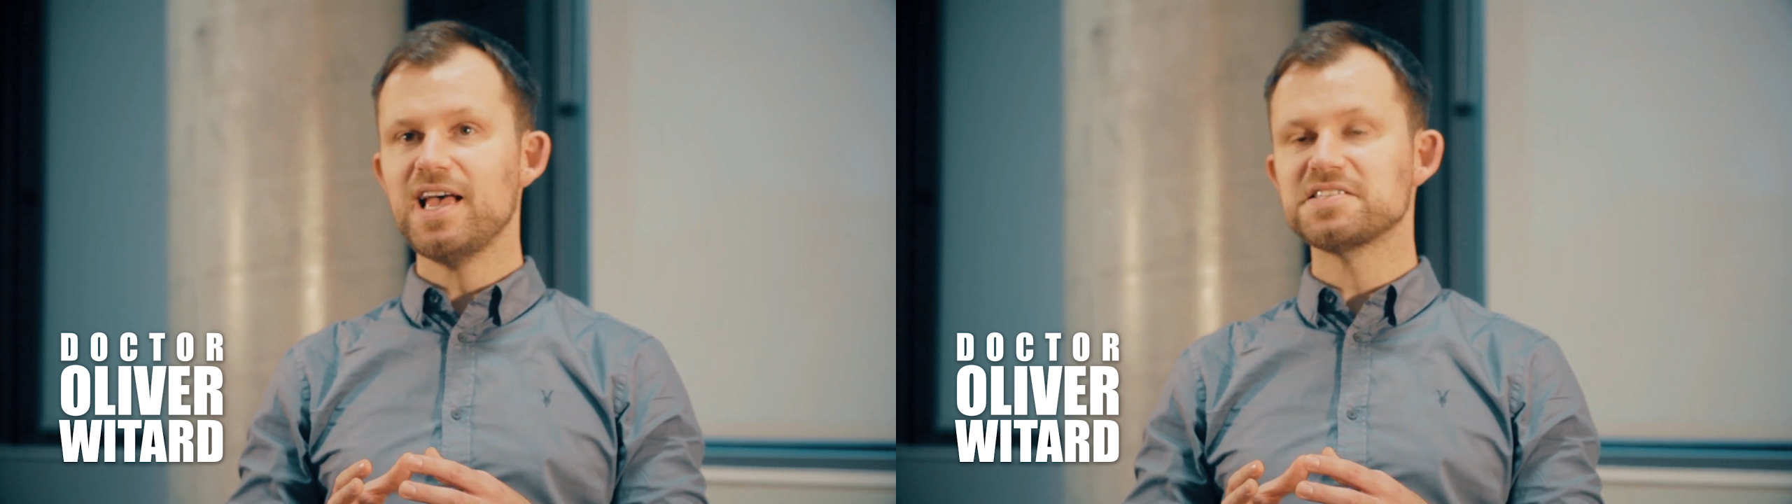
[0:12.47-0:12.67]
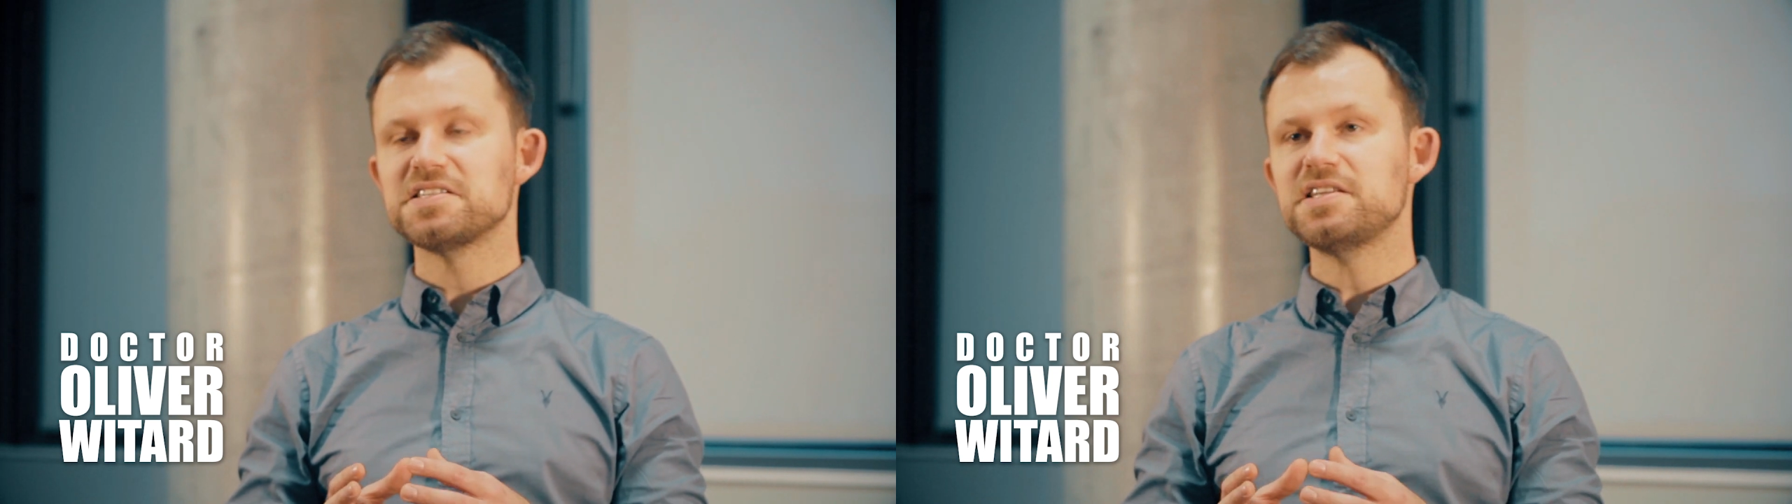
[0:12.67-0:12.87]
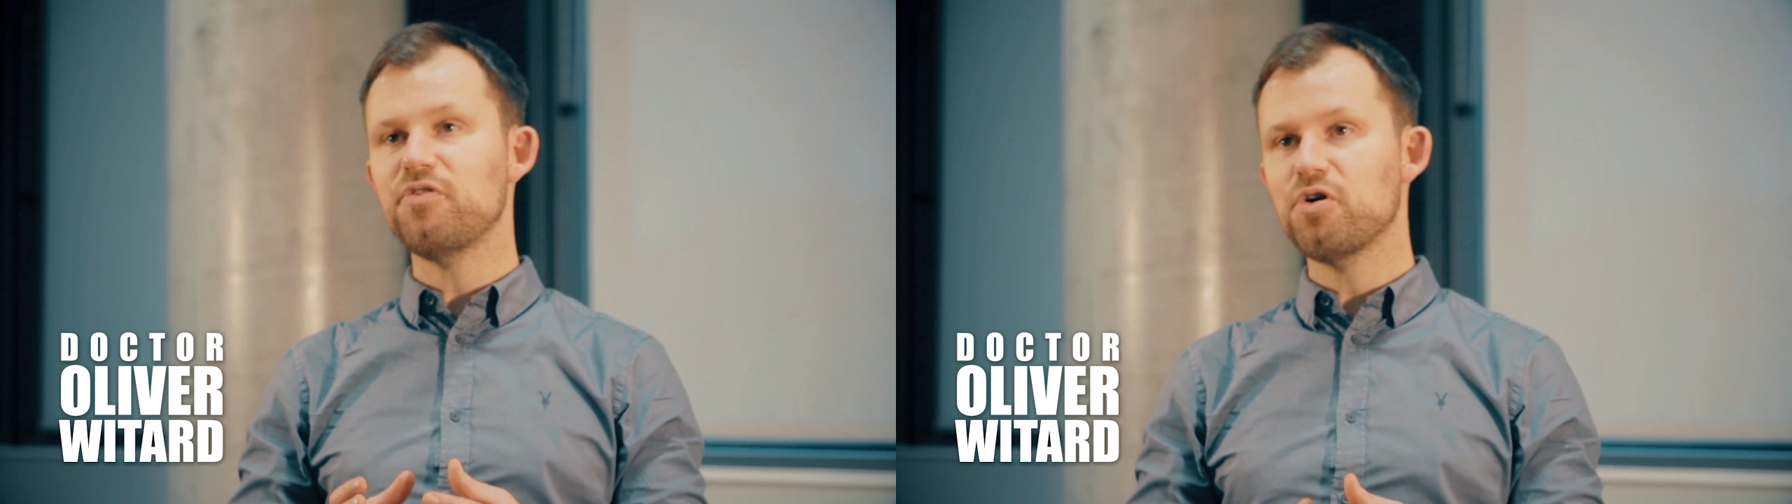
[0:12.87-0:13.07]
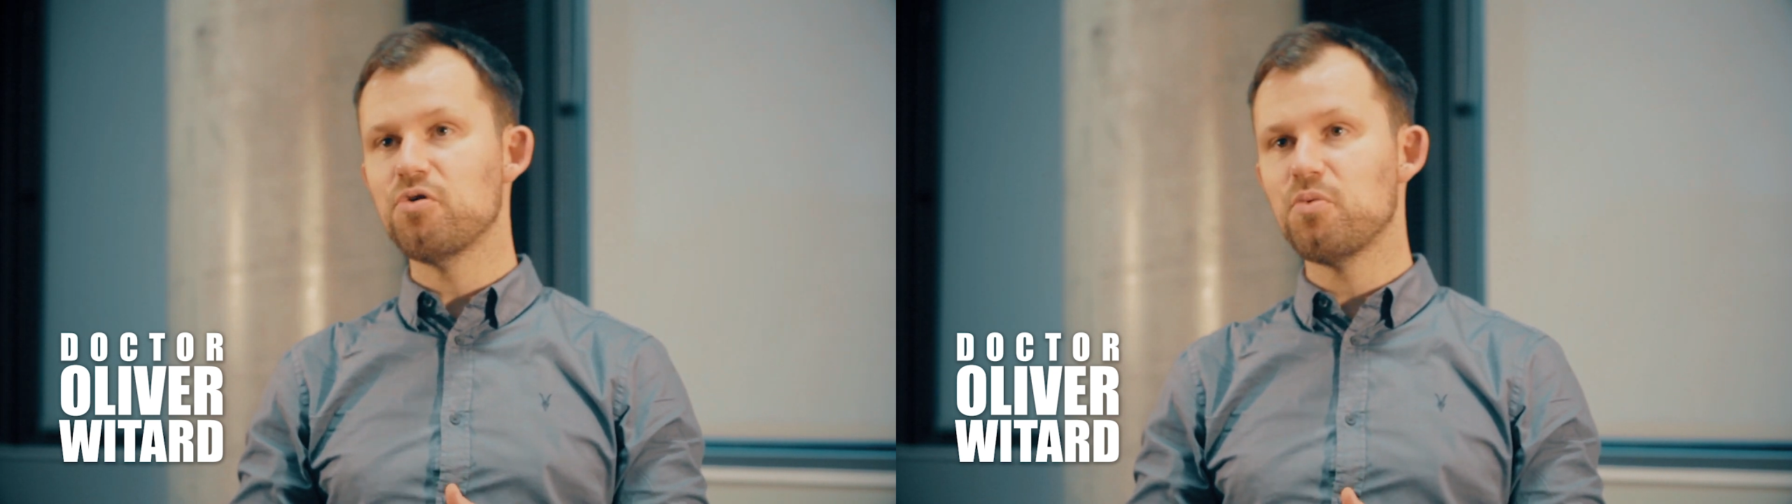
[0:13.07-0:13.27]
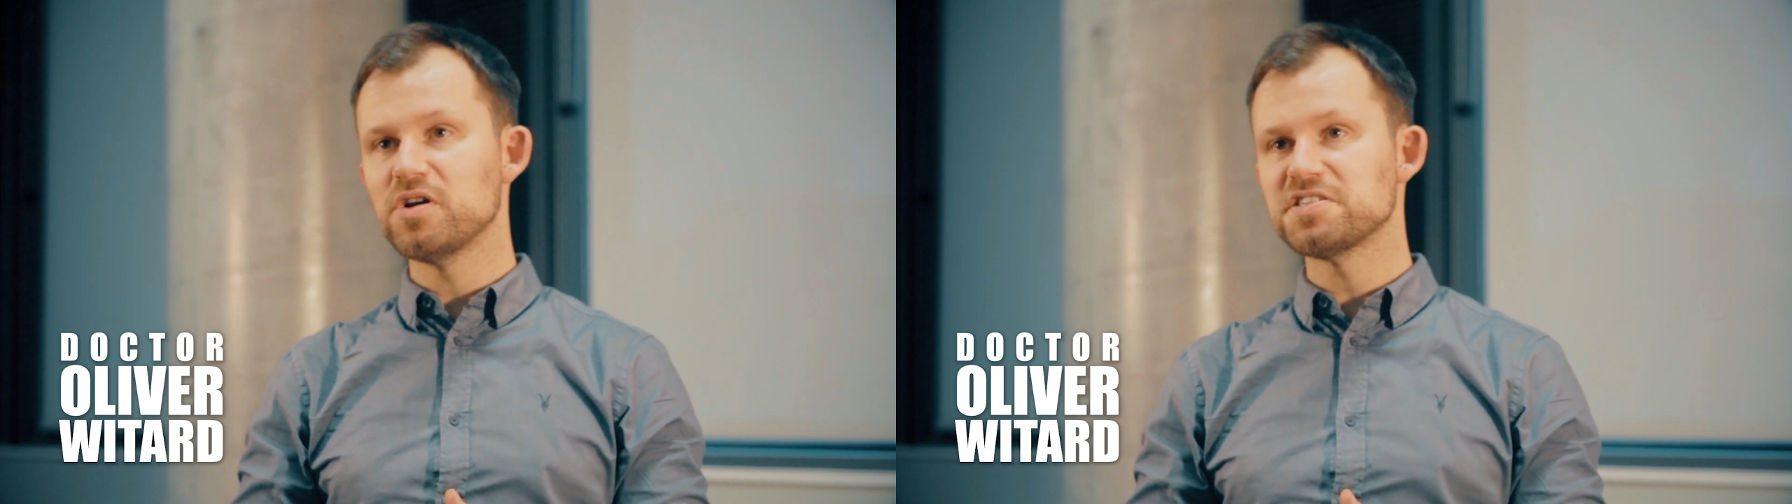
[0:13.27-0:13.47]
is a
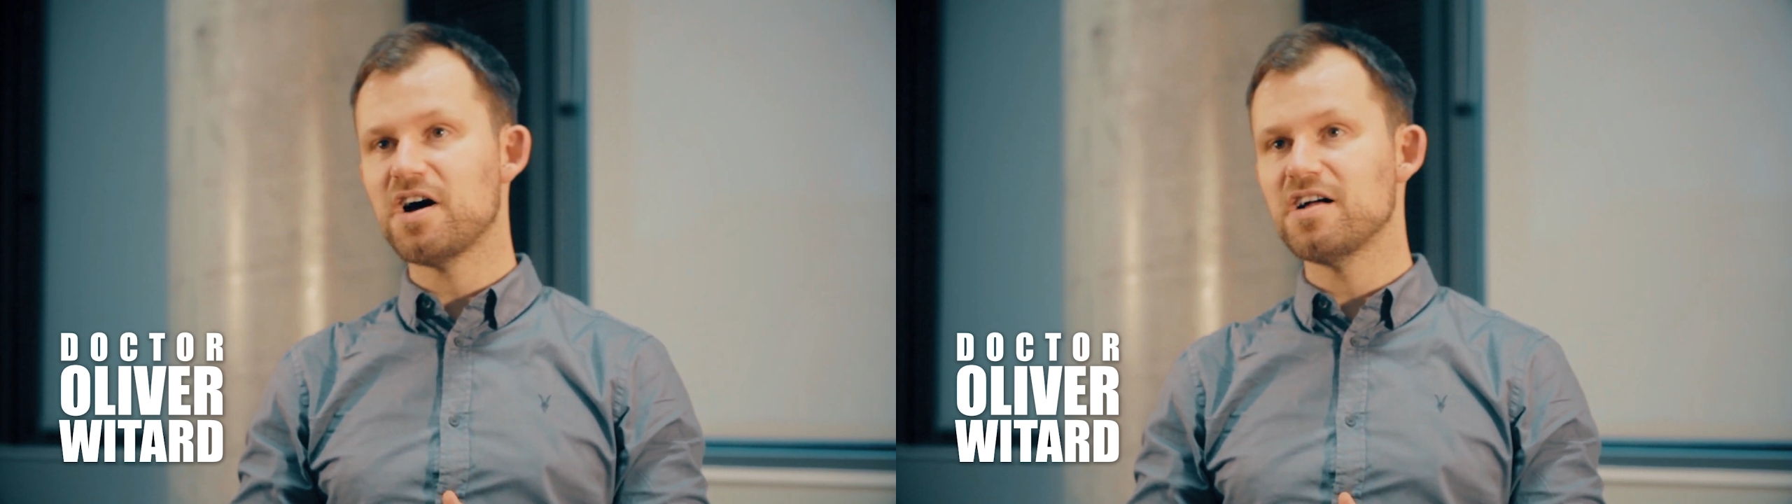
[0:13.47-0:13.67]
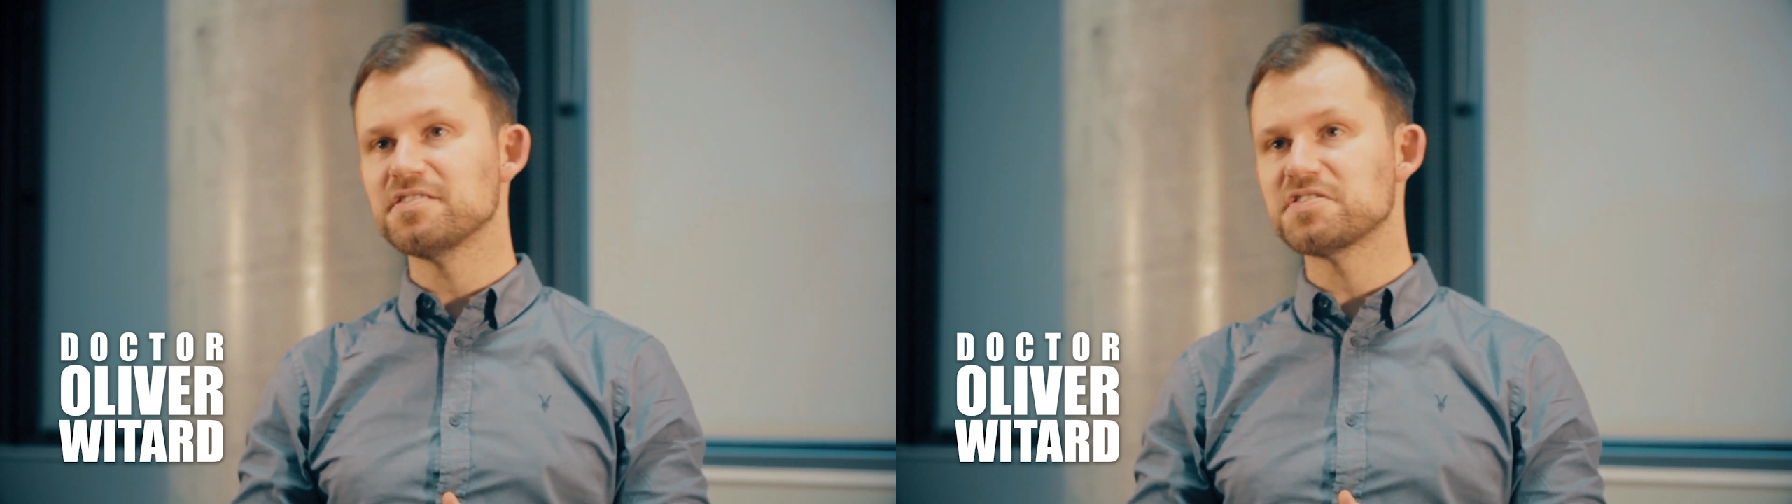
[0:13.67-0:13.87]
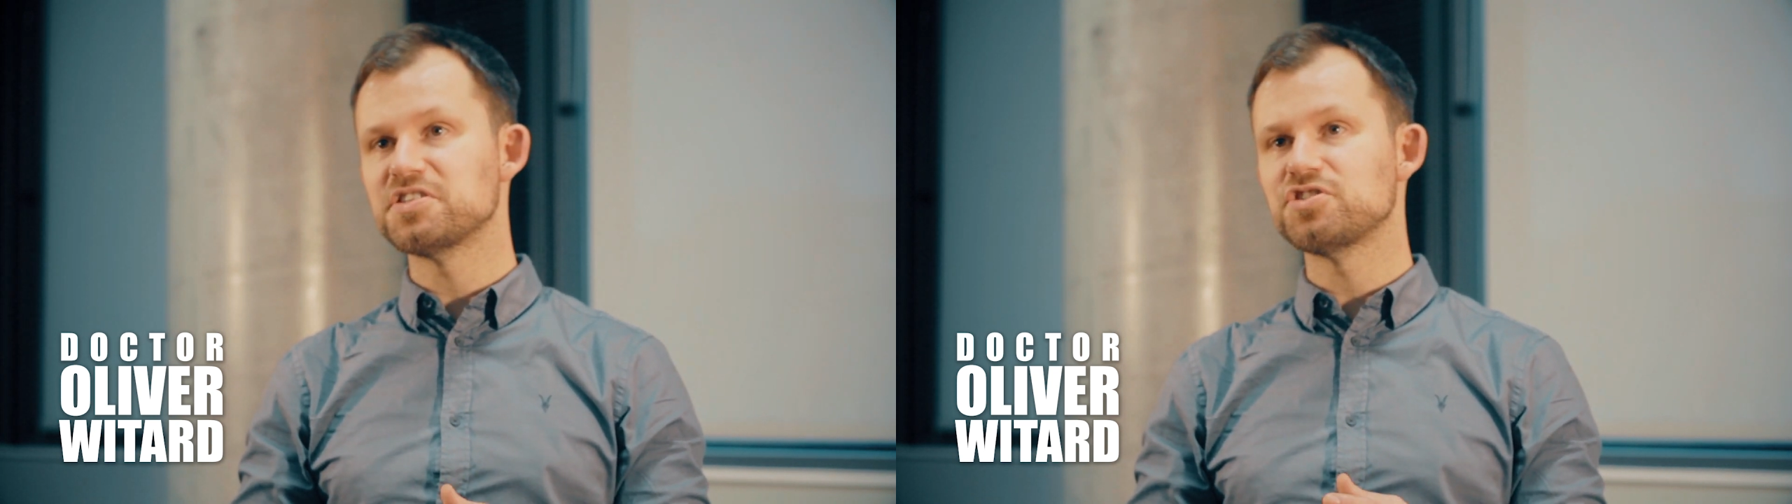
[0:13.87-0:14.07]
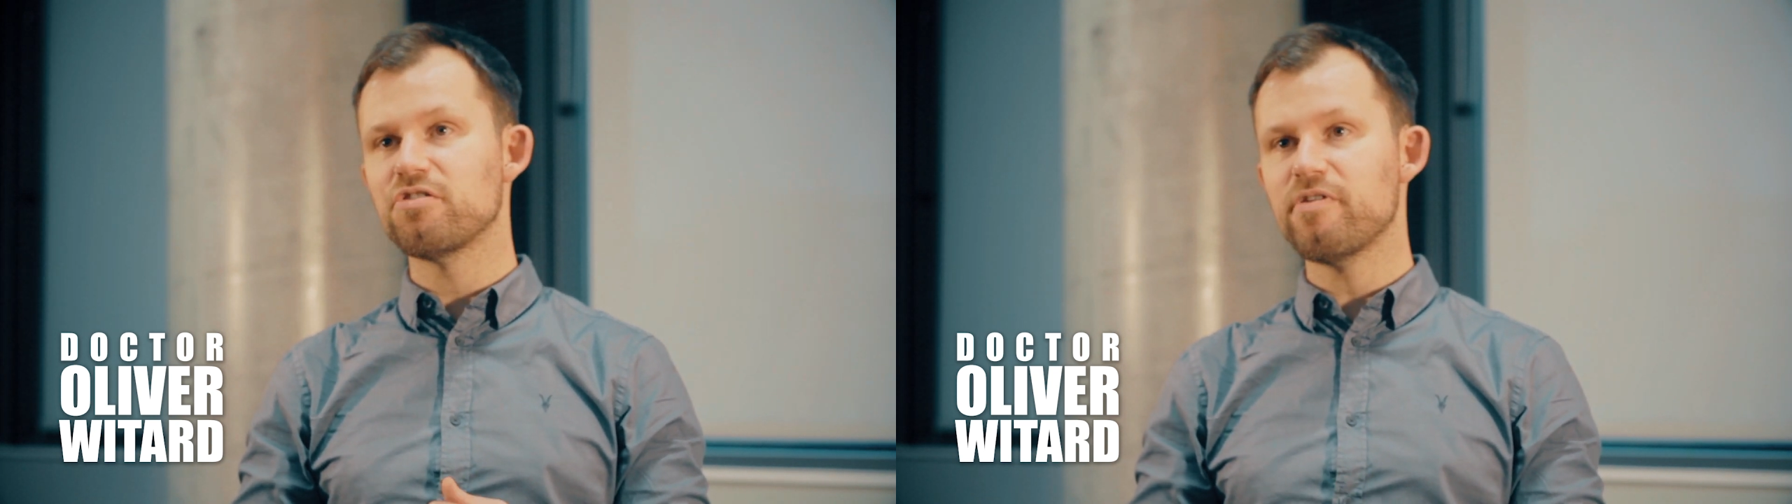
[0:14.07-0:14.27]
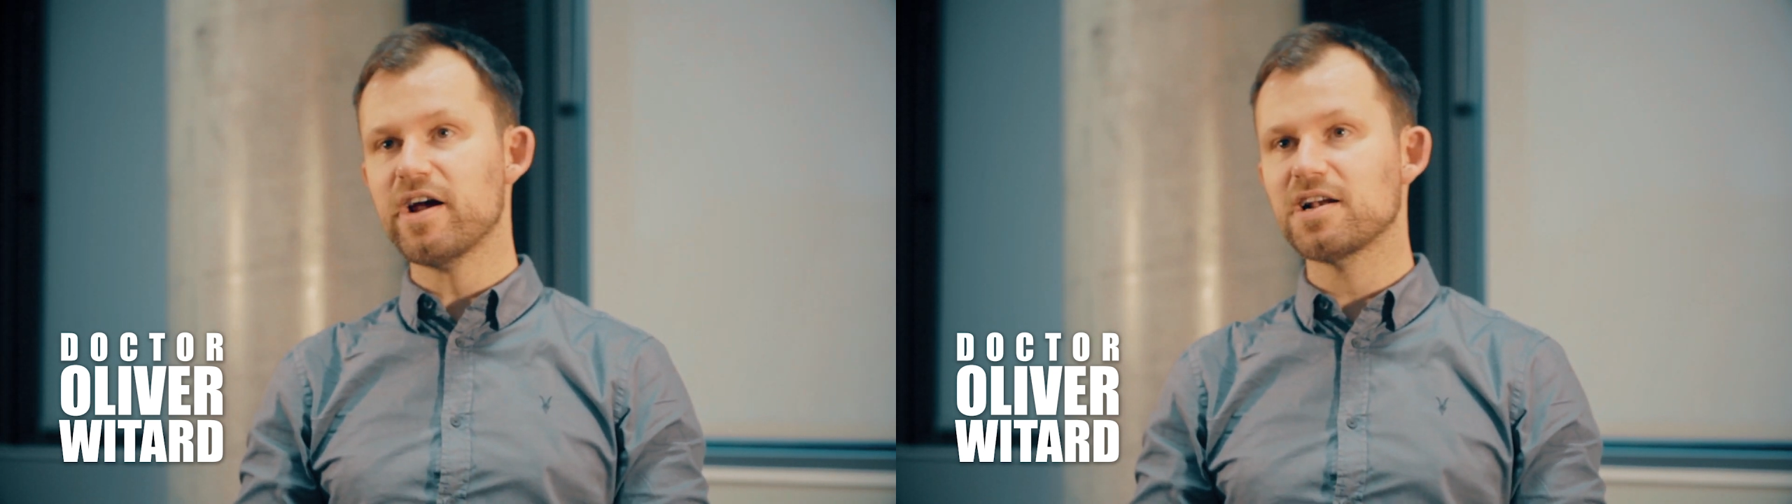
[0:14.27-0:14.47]
difficult one to answer
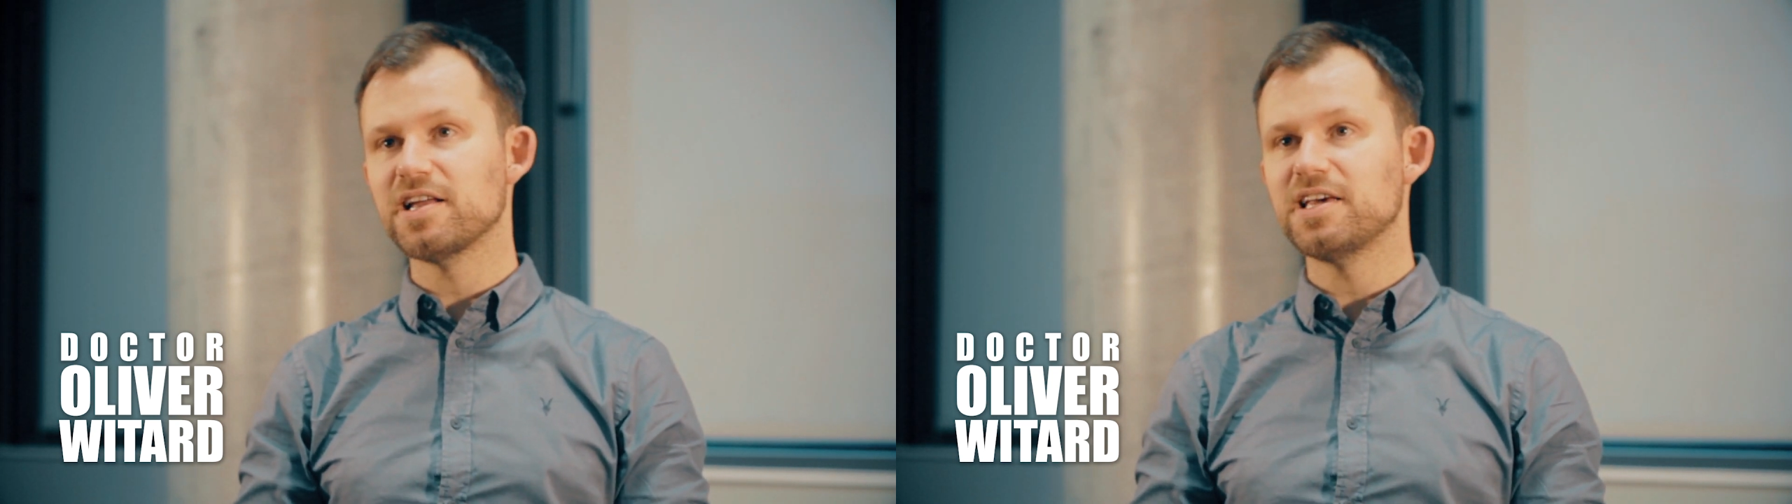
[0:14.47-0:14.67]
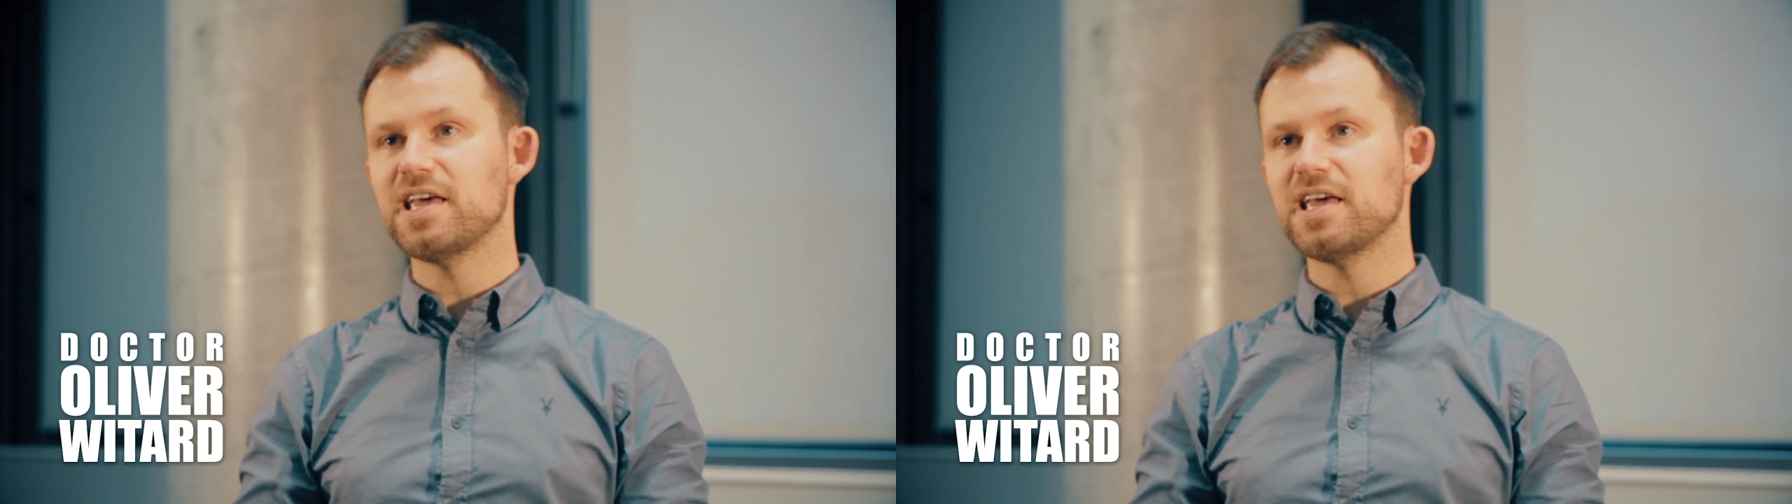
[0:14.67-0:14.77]
directly,